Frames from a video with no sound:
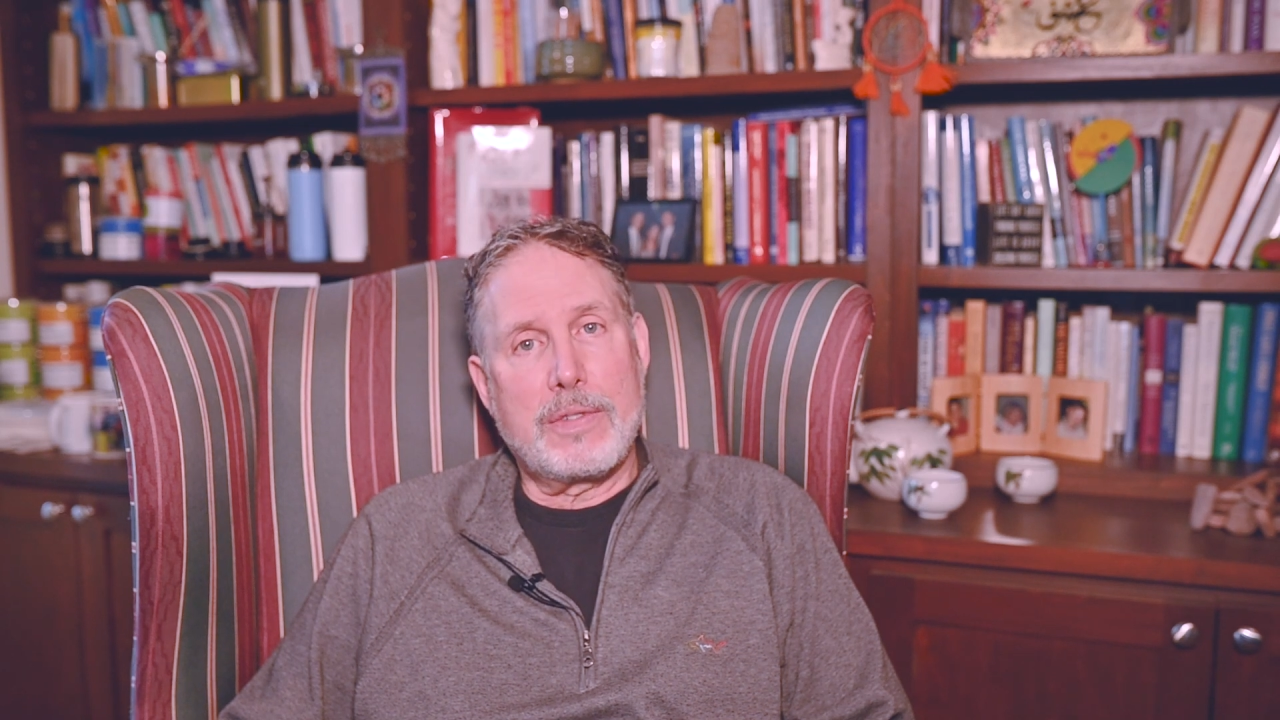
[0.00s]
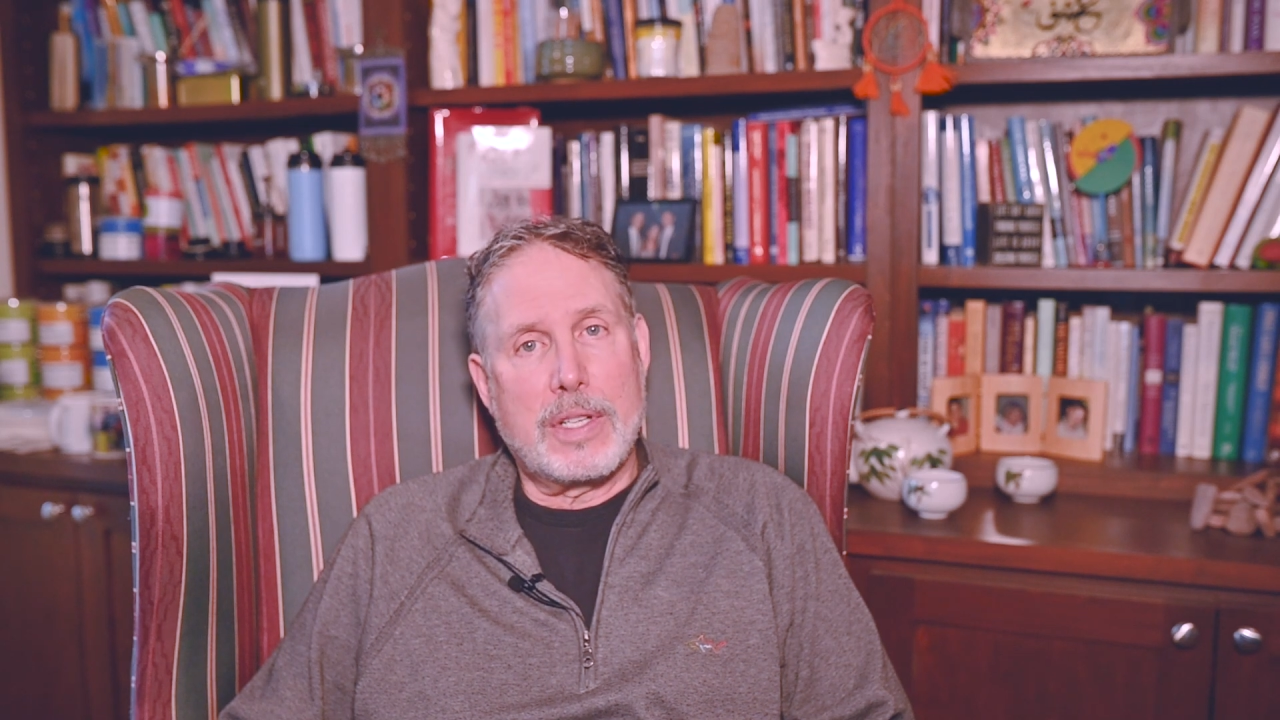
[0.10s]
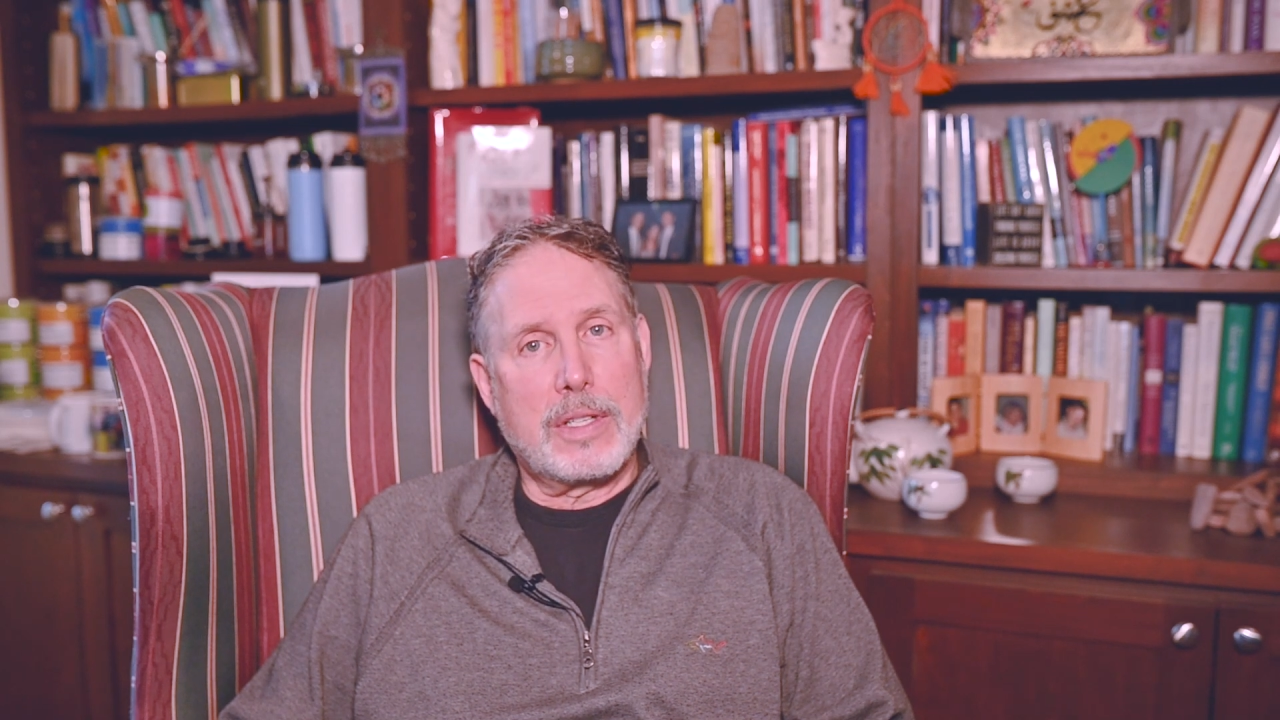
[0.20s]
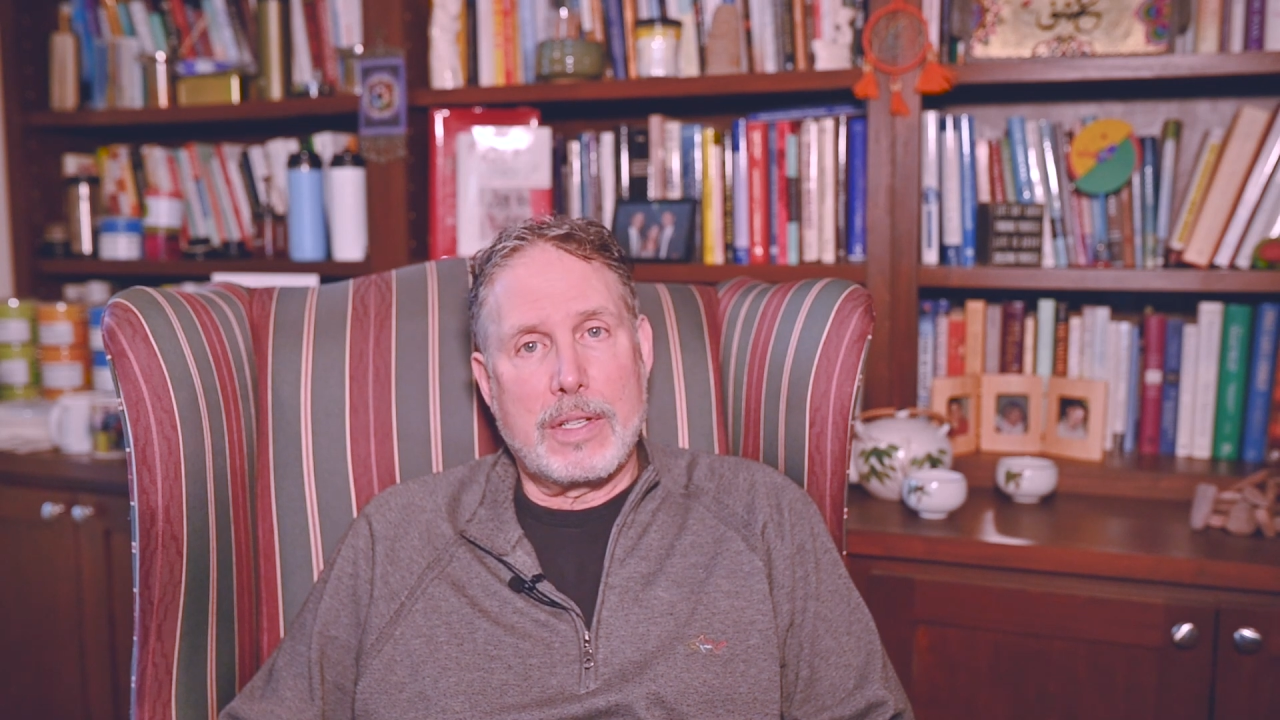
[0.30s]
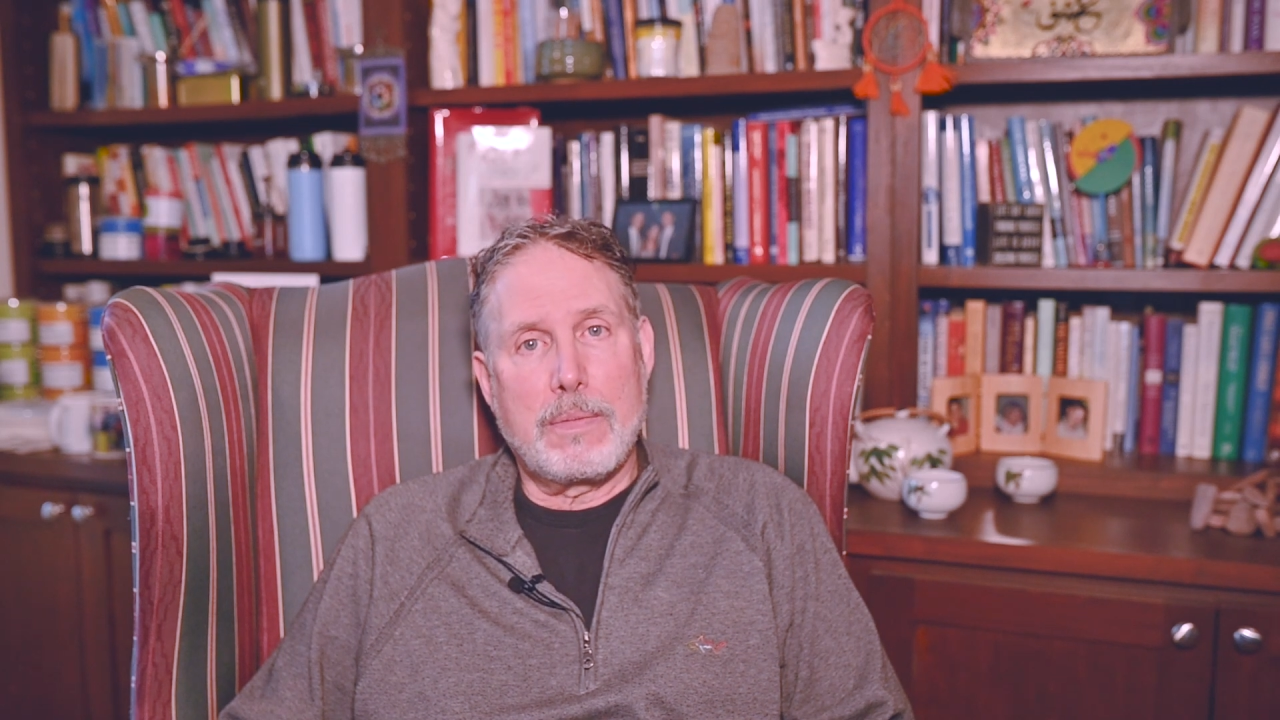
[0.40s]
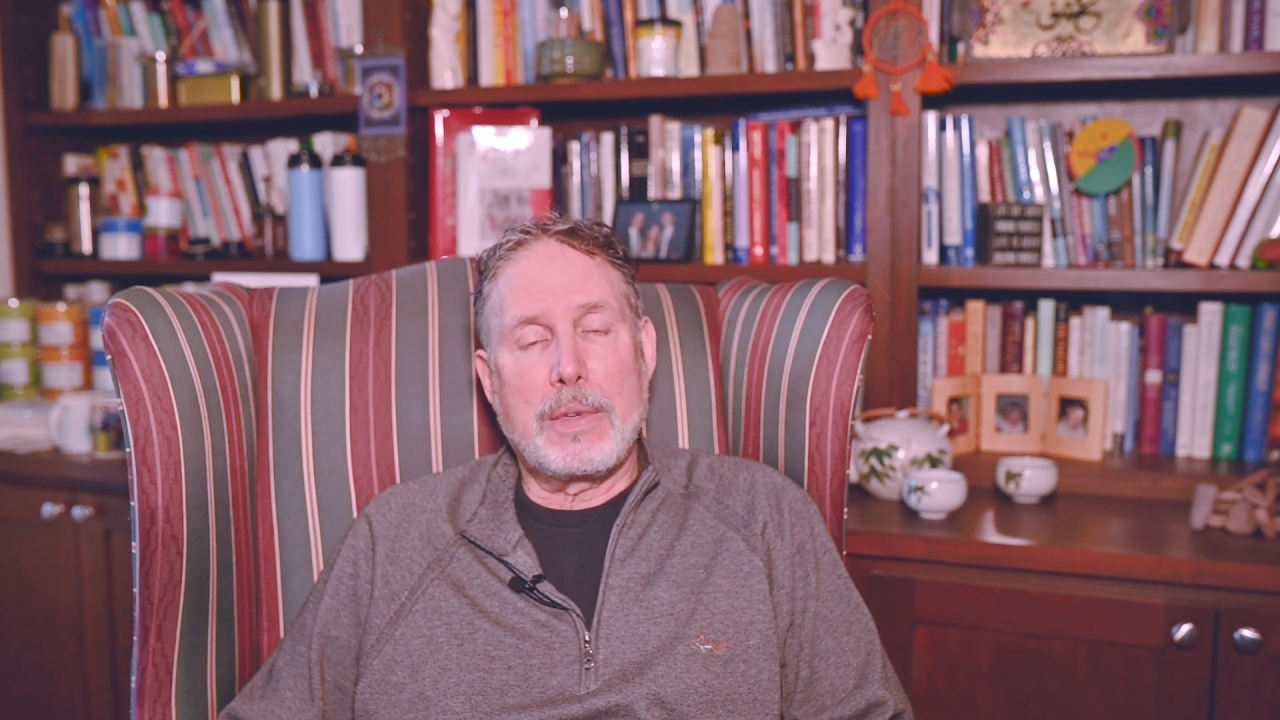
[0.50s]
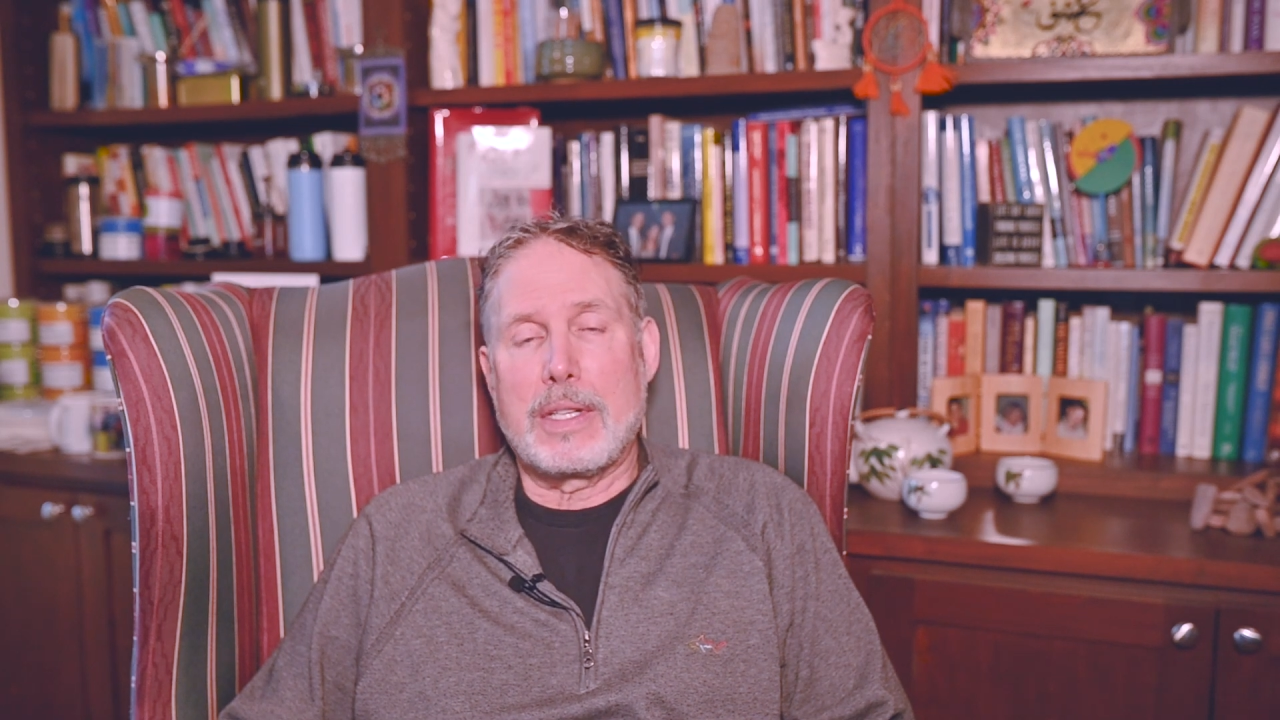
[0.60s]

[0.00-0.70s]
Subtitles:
system